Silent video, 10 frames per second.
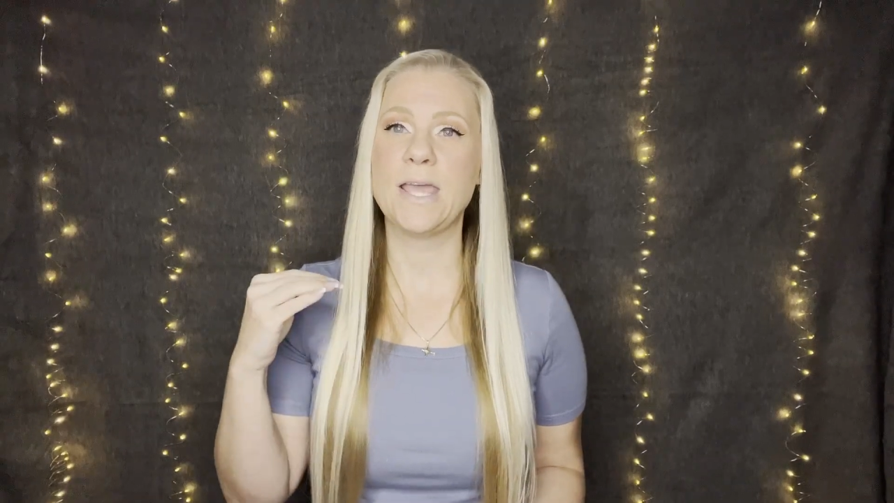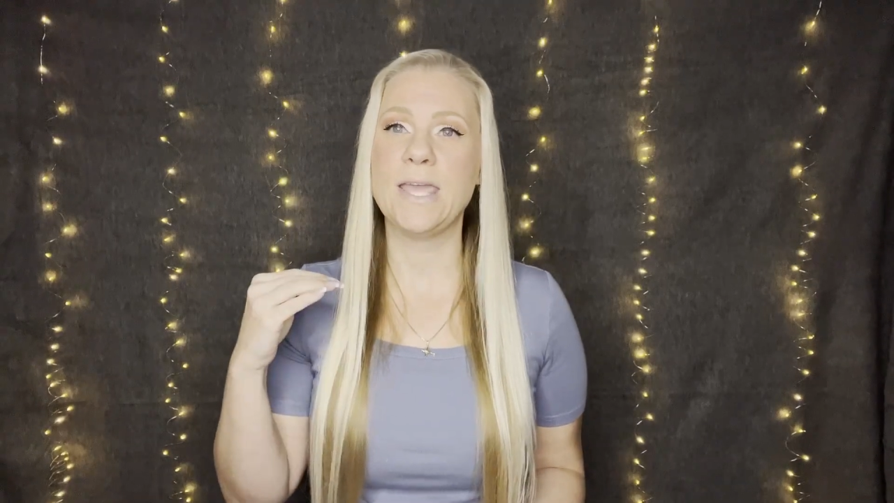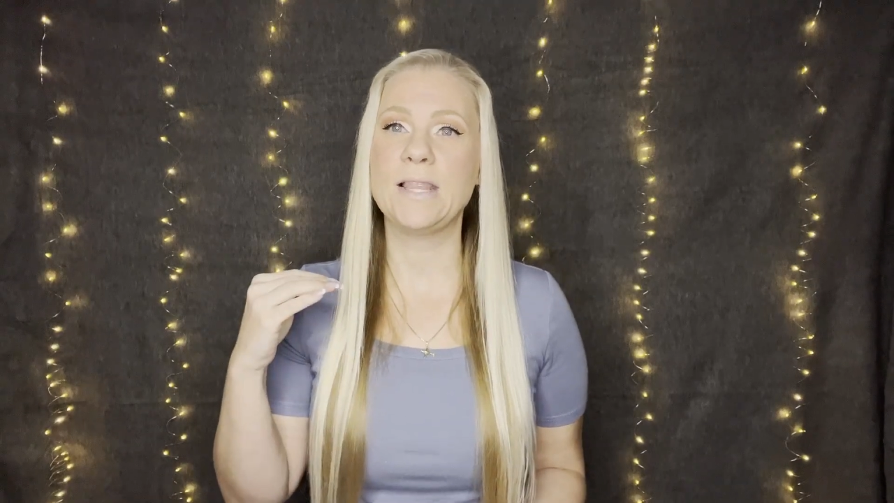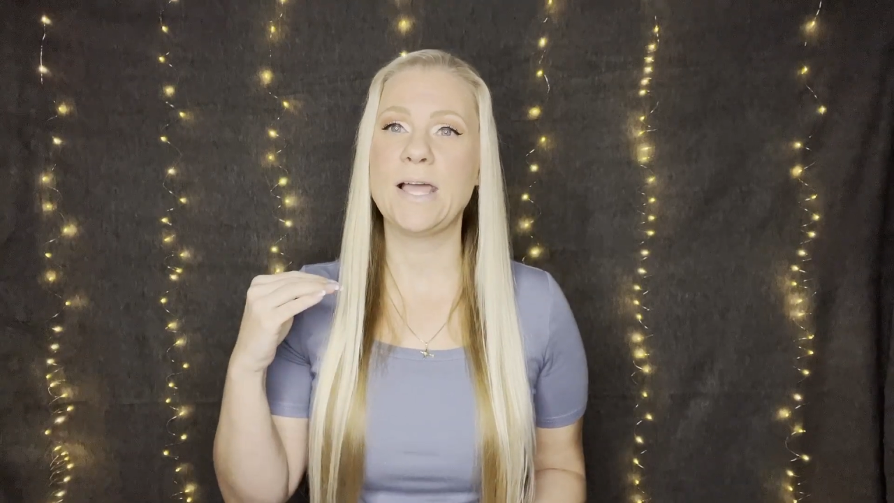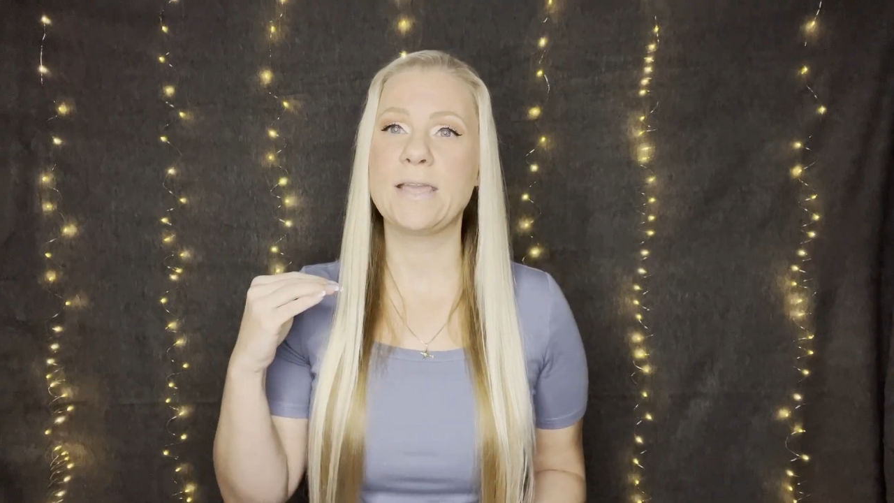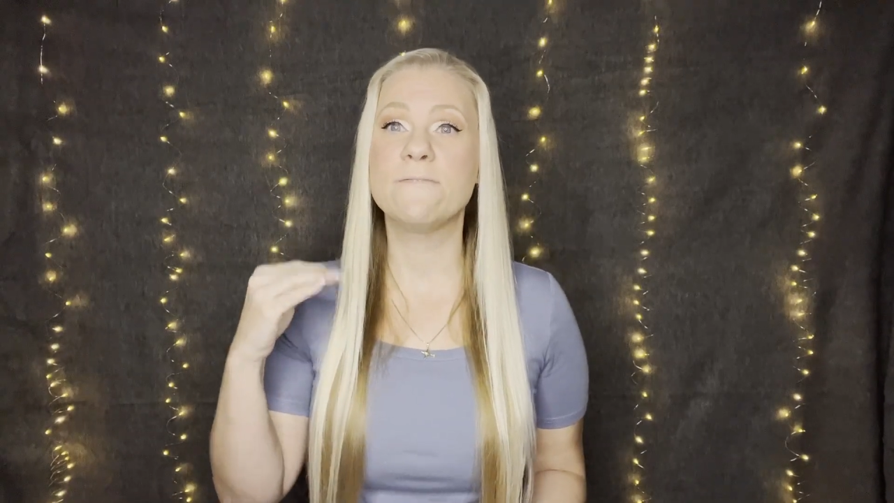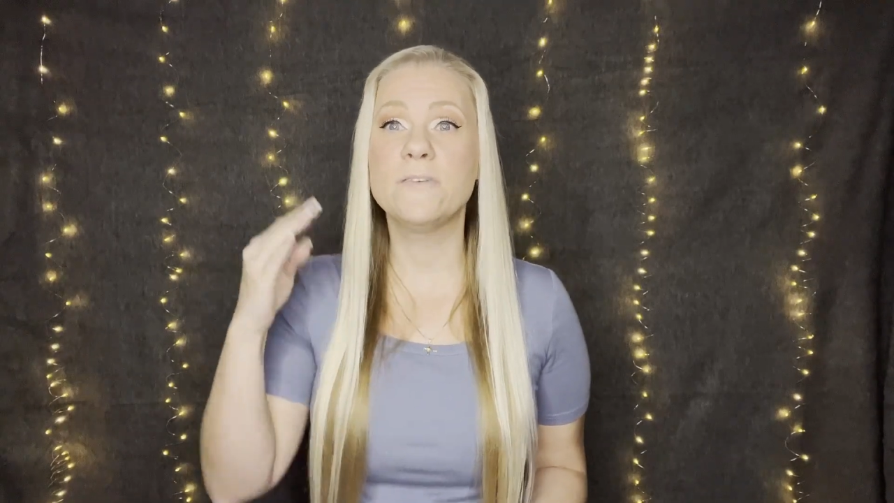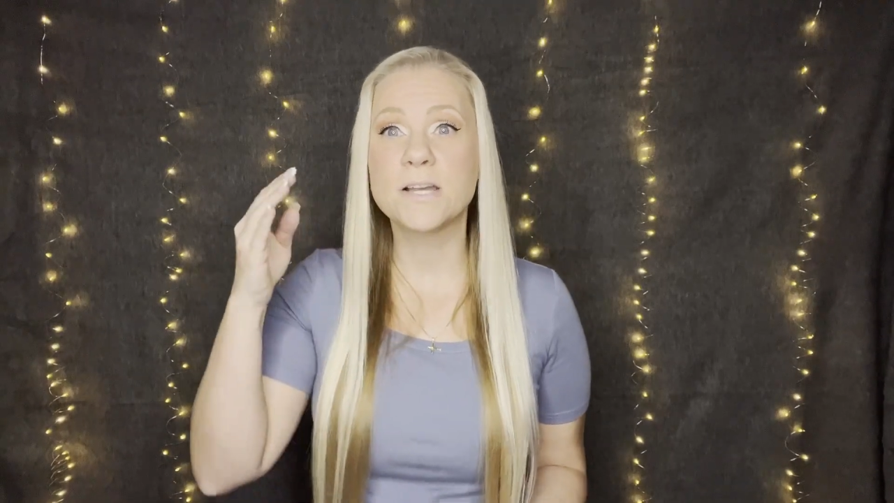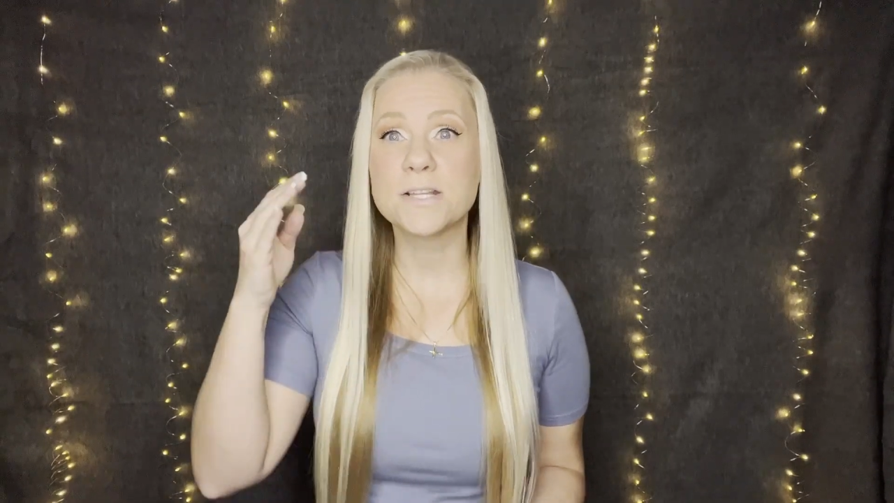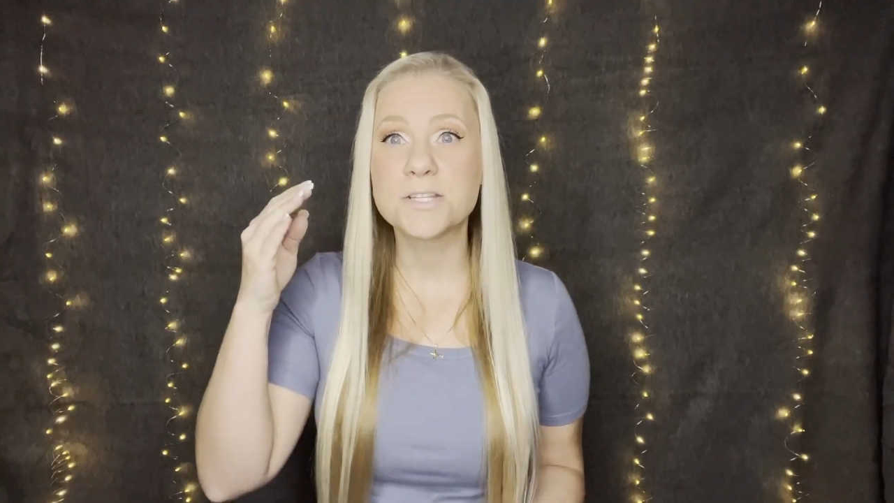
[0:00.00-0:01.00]
ate like
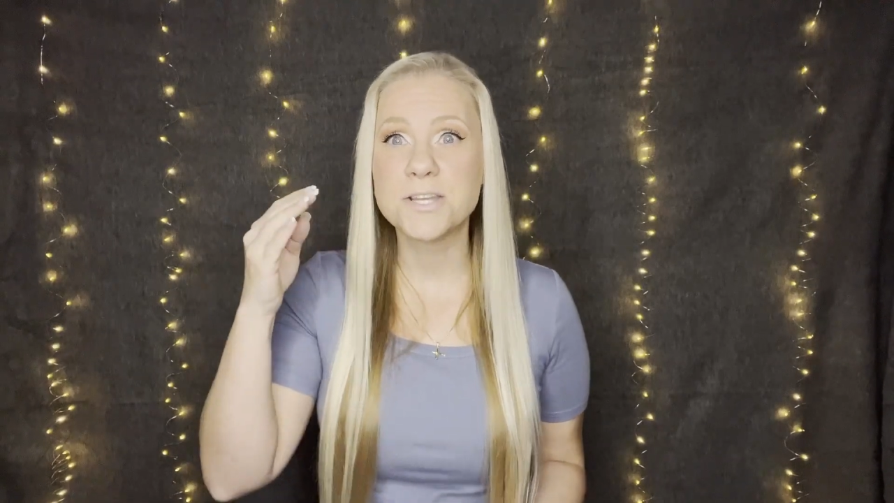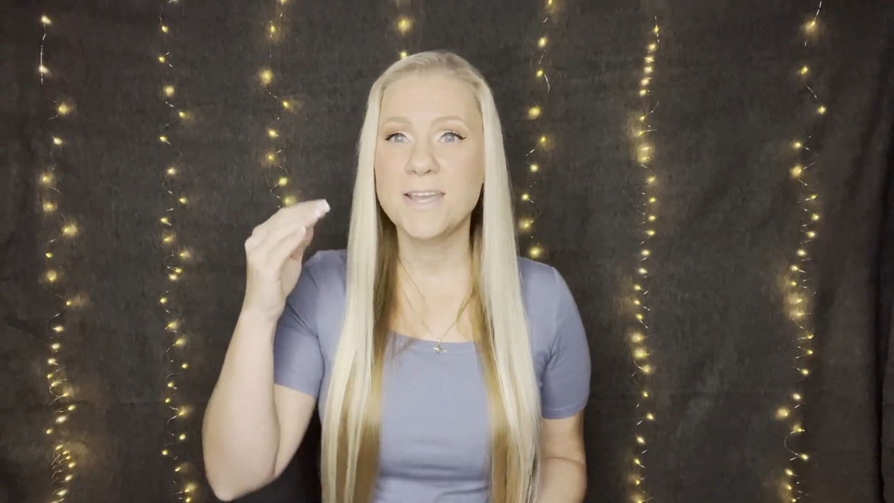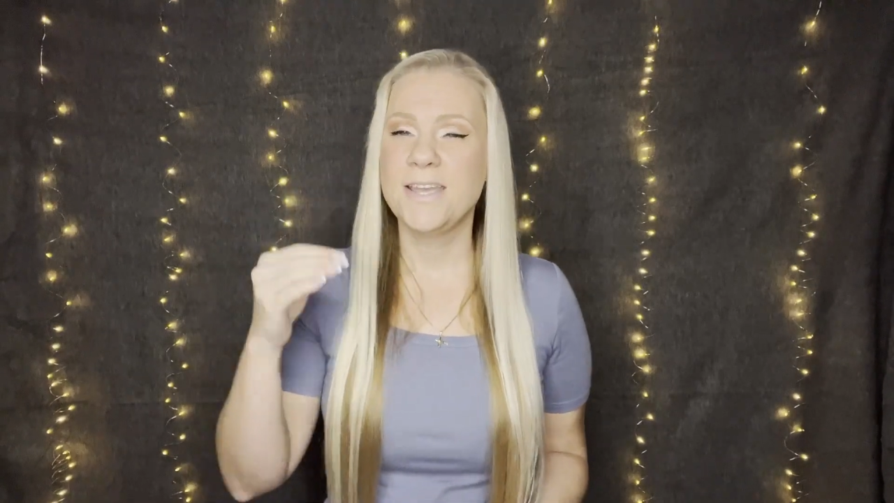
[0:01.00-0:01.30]
fudge.